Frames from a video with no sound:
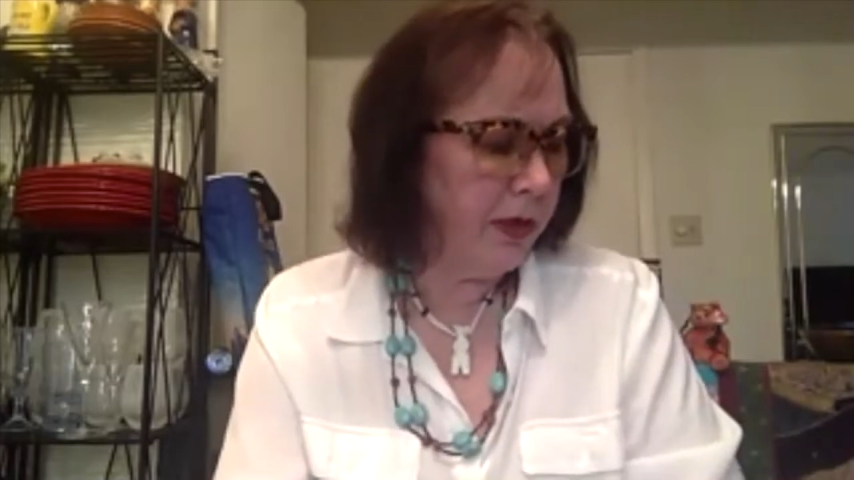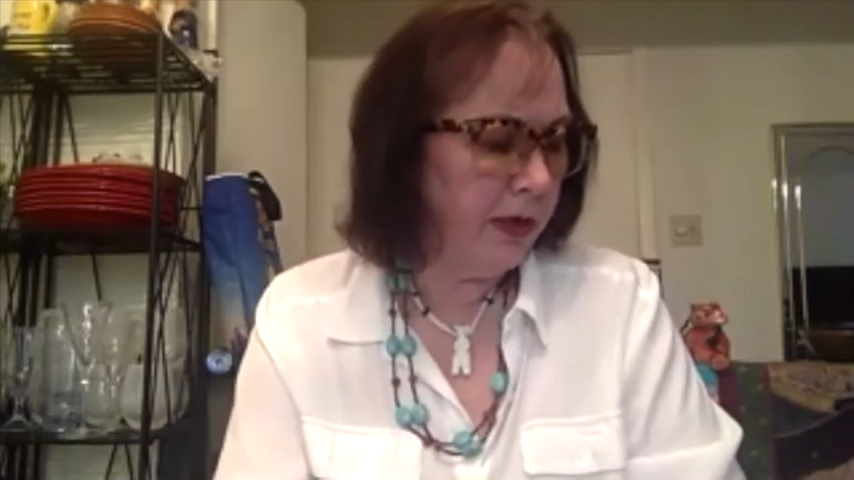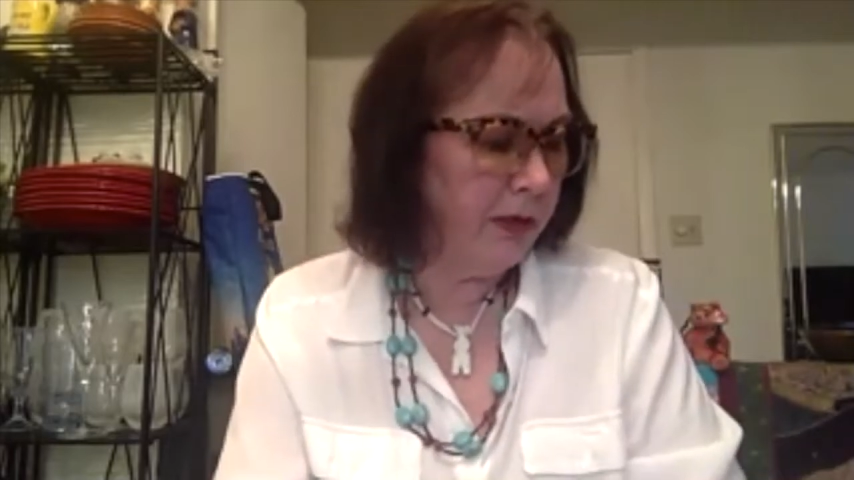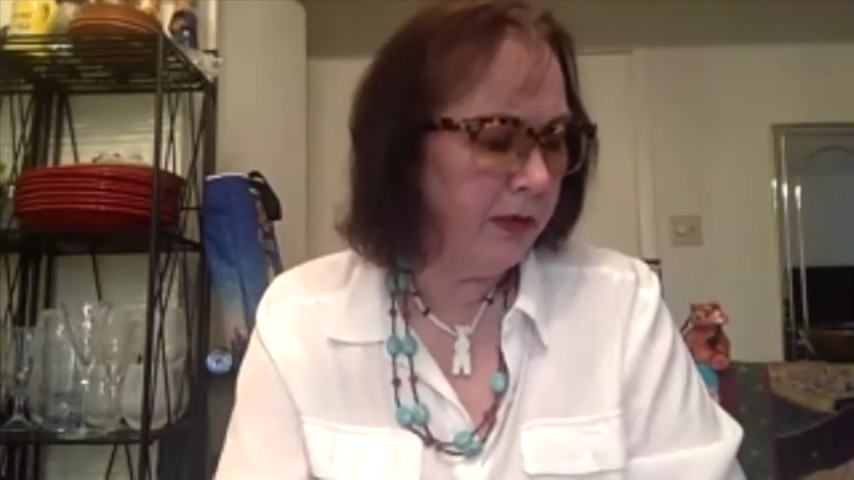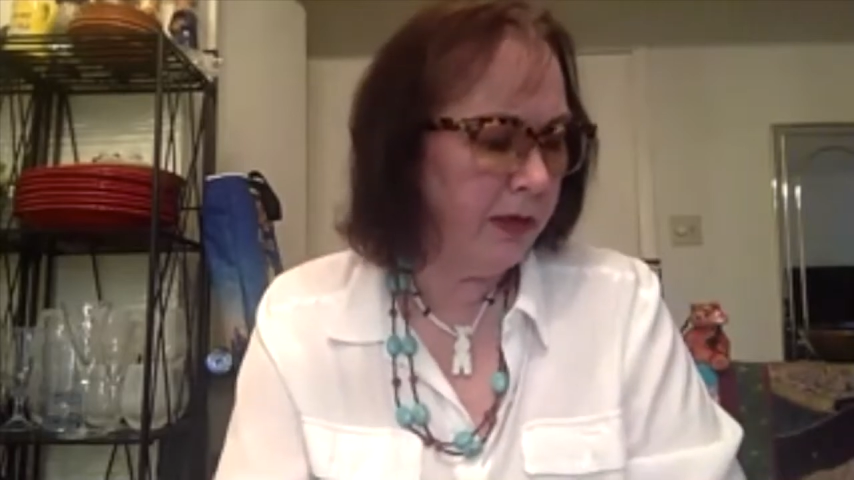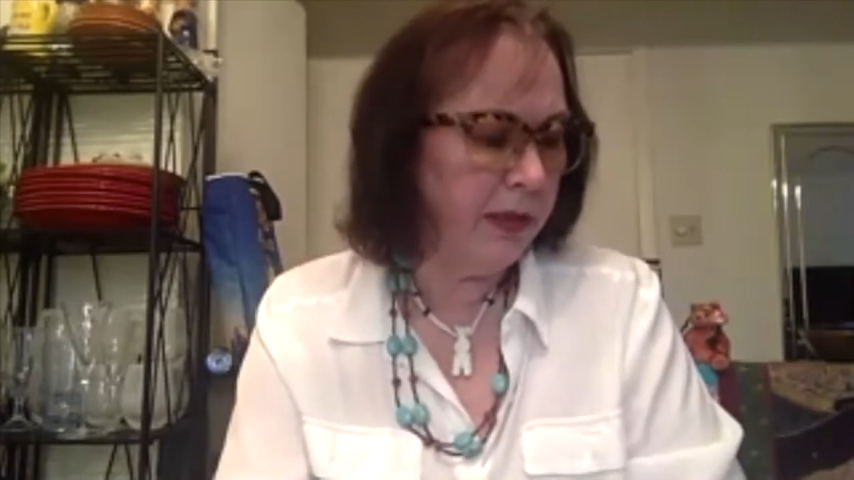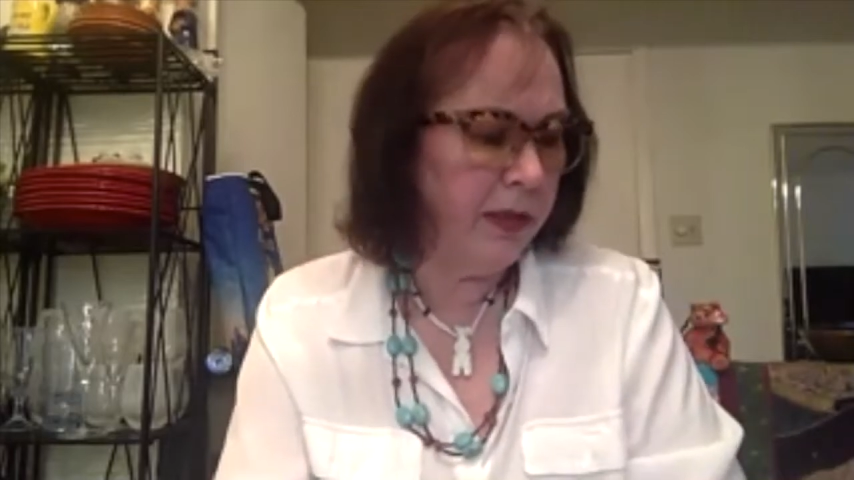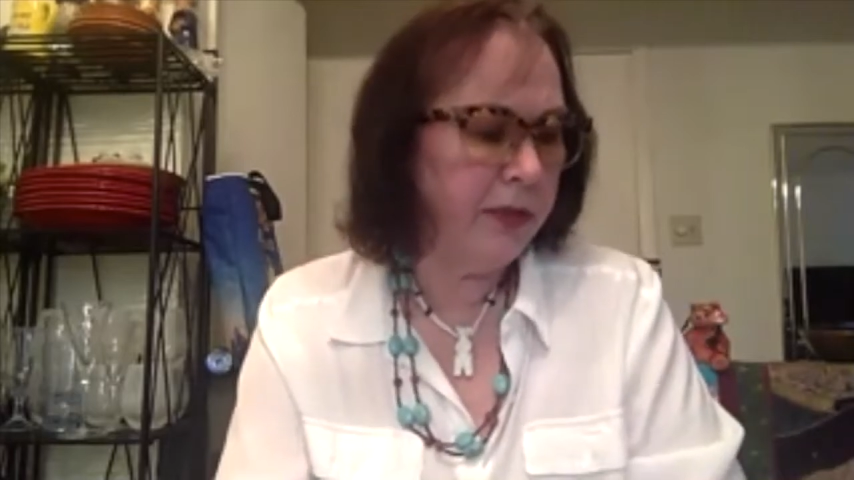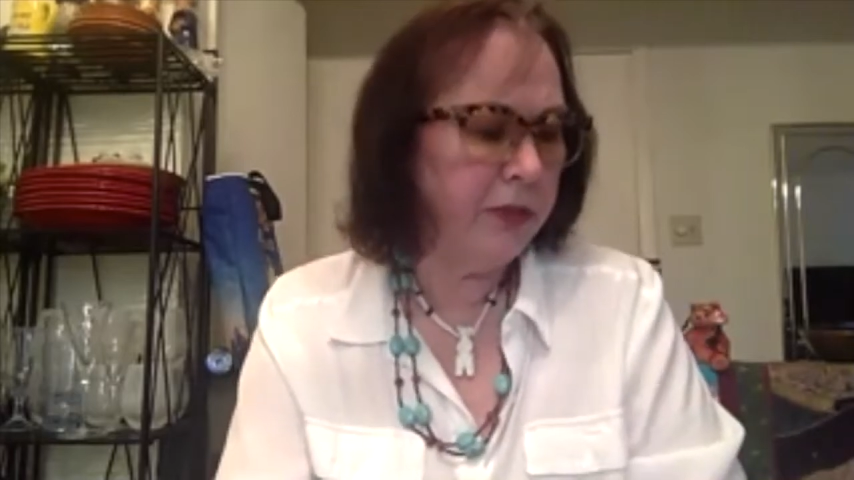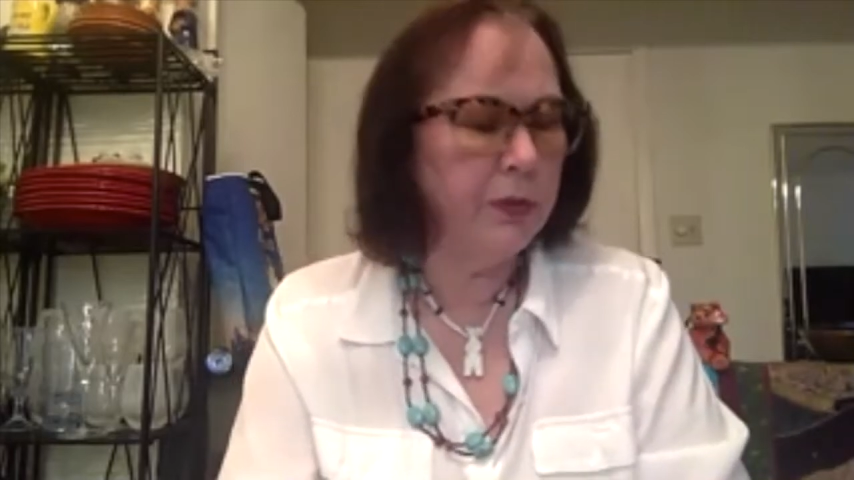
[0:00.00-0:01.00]
I
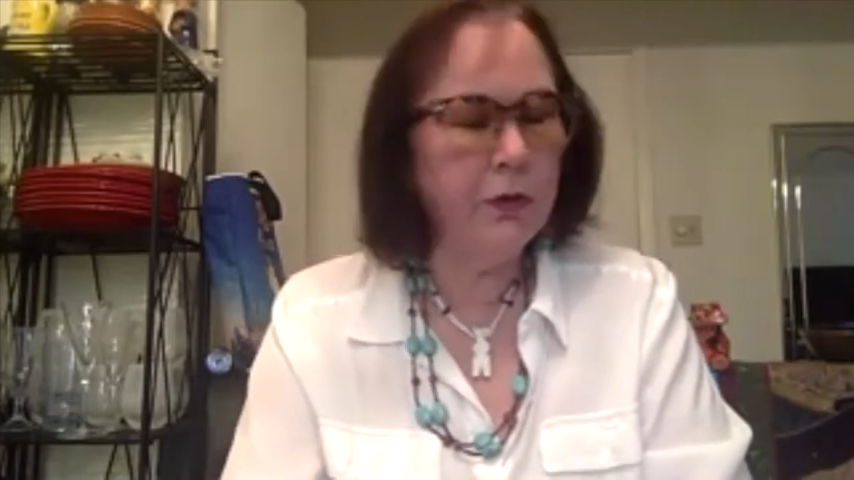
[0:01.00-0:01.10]
like to